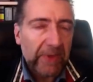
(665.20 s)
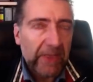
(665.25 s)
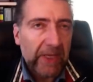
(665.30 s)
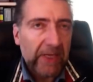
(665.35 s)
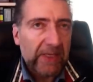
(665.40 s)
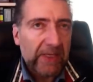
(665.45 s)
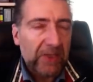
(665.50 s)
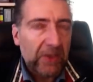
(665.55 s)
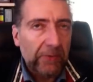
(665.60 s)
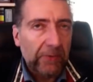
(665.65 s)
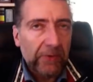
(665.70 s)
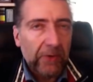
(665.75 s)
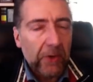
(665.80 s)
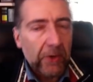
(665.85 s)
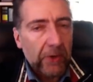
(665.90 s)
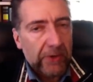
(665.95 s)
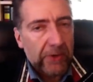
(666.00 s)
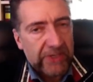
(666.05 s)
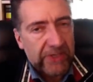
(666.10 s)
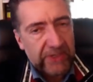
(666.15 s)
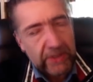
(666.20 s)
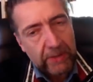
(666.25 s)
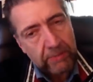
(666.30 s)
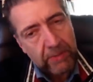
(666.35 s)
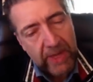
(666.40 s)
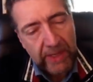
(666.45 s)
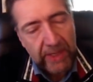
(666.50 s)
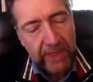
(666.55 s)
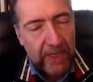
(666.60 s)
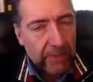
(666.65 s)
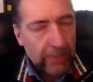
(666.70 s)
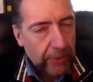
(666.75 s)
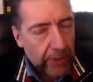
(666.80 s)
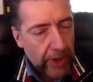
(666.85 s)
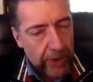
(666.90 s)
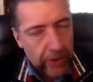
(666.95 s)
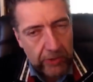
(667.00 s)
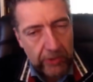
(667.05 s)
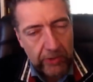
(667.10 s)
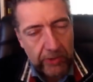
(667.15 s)
is, of course, making
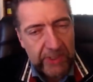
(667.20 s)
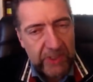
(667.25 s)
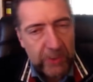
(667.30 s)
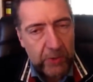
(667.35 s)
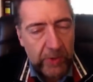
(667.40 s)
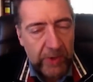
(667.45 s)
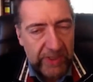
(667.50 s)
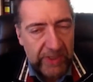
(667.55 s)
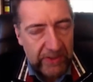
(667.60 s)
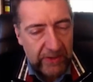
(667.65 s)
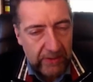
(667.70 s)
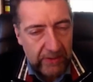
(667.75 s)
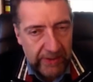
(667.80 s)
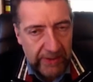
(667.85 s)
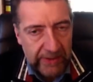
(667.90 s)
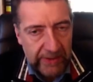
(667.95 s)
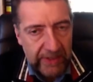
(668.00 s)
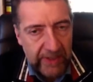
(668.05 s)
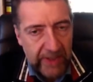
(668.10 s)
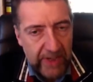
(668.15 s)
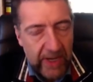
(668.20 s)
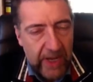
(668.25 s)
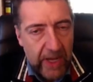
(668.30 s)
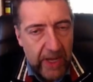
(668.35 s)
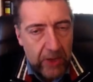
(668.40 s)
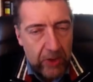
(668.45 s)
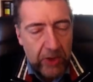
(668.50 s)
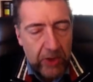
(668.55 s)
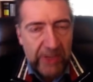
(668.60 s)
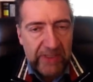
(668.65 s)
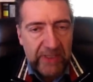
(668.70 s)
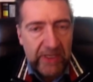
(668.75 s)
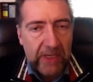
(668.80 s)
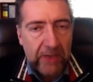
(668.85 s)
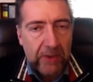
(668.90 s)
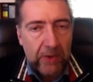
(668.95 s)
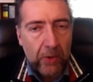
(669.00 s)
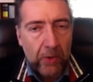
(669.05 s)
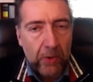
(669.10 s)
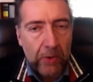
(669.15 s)
pressure on Switzerland just
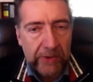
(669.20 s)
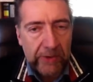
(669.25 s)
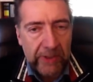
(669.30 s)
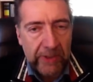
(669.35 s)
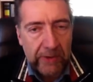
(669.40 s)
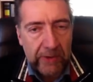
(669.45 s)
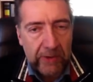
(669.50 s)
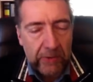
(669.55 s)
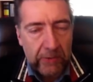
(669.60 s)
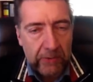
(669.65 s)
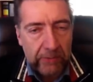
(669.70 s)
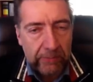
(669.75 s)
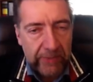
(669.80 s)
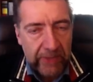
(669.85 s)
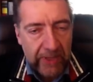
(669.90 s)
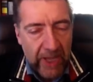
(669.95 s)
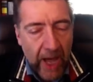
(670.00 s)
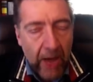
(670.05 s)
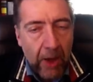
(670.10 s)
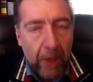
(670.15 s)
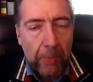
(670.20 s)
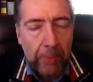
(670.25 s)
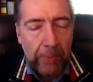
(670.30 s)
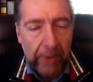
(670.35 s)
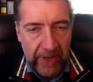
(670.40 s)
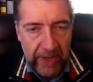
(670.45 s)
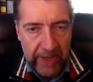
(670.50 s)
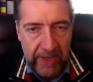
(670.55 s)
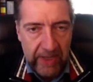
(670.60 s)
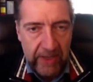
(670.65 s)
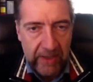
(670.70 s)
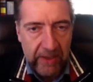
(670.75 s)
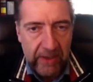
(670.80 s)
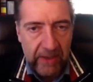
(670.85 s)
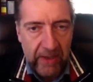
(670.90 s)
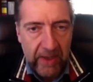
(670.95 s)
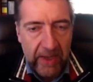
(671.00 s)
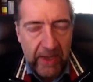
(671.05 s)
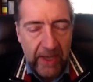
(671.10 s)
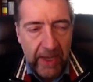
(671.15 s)
in order to downplay
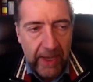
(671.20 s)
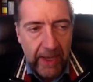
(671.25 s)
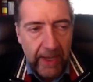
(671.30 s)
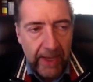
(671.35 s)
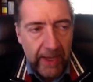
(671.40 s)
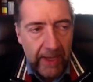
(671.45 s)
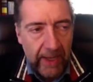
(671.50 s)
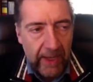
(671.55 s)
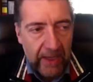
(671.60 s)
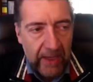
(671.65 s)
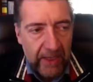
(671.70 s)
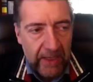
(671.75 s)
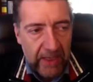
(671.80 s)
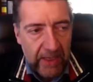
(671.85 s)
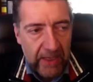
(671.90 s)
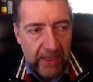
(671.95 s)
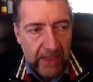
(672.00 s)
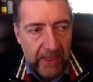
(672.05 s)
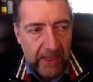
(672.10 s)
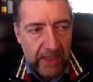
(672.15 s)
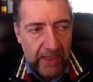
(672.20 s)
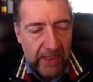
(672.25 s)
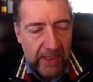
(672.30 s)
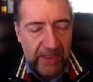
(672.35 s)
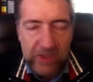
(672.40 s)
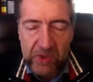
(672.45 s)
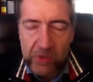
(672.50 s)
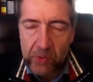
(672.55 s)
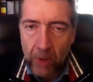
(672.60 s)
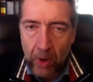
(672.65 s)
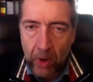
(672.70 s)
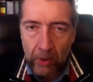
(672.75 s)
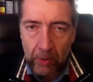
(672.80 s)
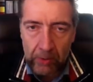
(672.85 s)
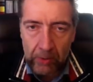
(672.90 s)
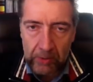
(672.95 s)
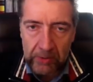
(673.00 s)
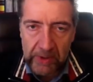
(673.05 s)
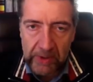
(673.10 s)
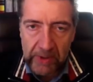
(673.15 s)
its
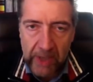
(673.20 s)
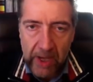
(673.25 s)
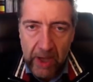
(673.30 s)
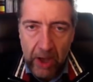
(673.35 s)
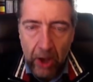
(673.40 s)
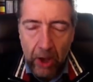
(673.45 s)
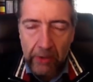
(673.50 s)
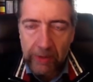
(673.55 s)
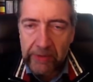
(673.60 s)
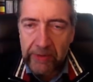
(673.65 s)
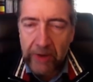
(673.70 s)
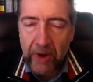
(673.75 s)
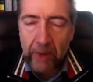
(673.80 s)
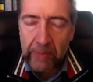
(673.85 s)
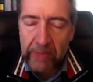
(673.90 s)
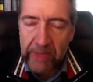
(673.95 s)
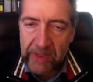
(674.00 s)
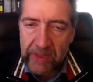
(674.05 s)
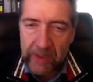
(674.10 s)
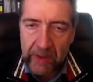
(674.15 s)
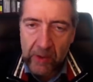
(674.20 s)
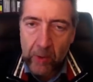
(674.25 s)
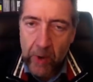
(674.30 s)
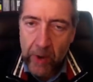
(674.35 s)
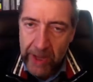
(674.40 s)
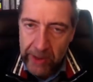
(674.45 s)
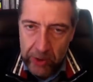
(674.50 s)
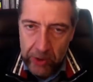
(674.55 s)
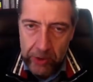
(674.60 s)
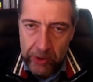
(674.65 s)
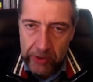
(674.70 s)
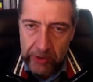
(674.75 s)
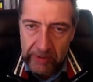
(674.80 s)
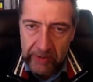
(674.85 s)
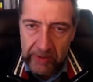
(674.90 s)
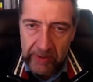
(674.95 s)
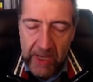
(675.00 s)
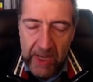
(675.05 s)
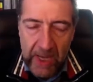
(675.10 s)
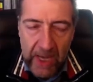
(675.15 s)
role on the Armenian
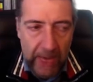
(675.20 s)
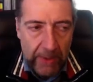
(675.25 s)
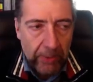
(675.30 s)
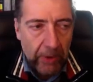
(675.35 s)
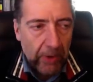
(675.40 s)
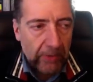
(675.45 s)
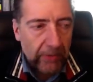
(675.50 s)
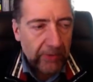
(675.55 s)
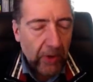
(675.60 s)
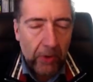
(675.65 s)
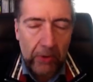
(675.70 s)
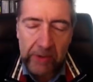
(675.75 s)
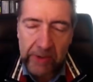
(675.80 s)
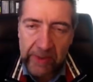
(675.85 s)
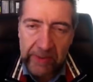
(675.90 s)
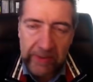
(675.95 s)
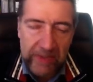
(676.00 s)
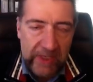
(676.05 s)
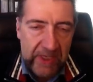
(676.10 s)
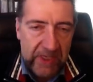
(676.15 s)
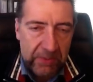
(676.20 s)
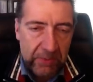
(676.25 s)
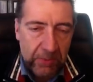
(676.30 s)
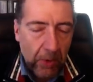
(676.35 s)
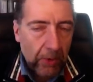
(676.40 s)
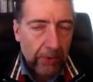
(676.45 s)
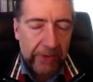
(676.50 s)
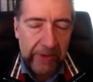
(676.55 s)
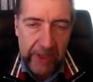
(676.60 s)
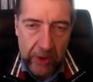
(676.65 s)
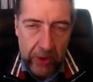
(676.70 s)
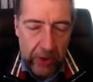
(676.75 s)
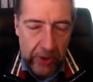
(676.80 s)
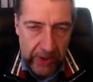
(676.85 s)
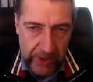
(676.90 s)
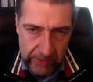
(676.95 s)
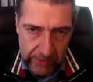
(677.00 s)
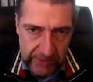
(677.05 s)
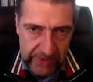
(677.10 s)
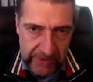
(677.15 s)
question, above all in these both
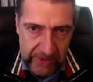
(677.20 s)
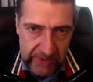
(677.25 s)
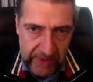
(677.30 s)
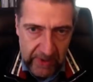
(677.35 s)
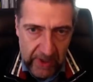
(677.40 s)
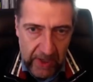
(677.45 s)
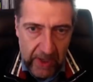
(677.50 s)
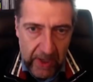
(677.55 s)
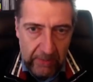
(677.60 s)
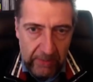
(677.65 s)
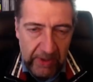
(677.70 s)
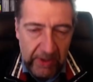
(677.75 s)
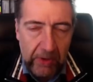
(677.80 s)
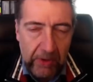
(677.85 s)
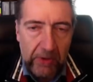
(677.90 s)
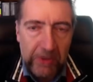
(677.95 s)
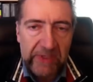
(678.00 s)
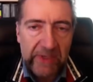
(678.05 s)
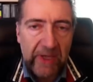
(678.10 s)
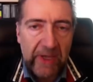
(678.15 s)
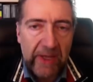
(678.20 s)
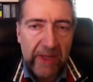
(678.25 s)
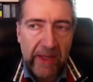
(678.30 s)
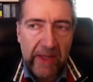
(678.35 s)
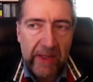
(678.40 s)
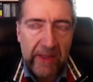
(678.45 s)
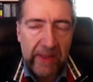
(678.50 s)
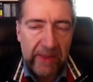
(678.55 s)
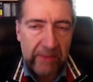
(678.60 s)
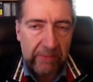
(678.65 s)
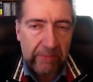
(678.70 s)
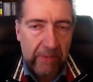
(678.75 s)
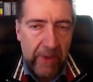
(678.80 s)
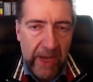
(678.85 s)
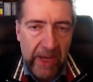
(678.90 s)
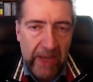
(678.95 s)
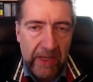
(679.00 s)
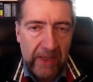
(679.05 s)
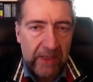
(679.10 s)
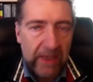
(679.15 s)
issues. Because the
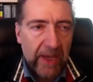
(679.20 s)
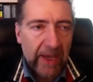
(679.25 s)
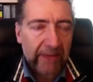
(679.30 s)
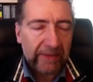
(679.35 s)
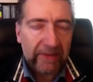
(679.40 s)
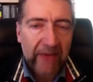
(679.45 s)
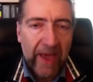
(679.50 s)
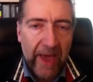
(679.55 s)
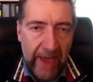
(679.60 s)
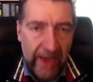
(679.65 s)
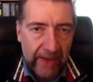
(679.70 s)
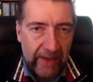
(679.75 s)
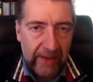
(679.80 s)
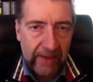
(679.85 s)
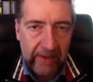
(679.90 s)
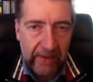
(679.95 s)
main attack,